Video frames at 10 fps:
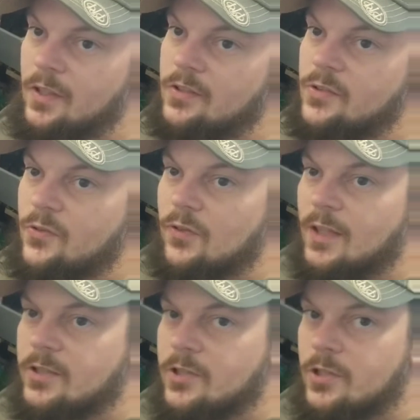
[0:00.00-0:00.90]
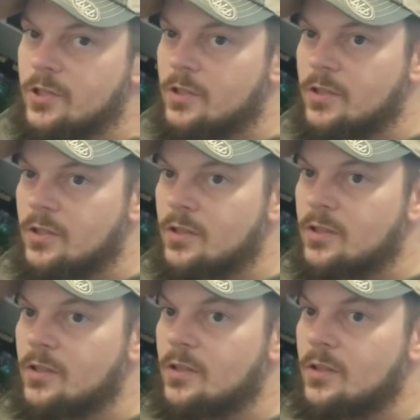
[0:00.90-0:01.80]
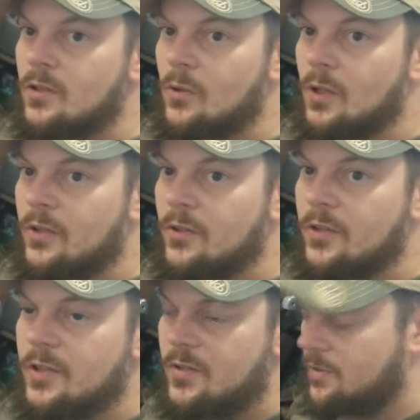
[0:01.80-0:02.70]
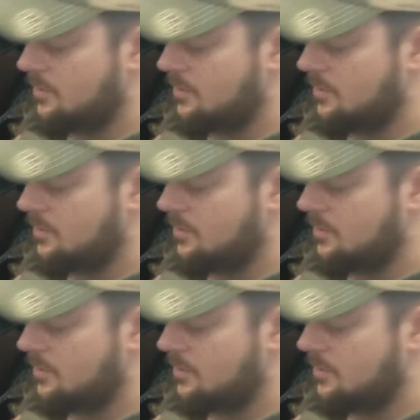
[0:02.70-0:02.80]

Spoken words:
it's flush or underneath.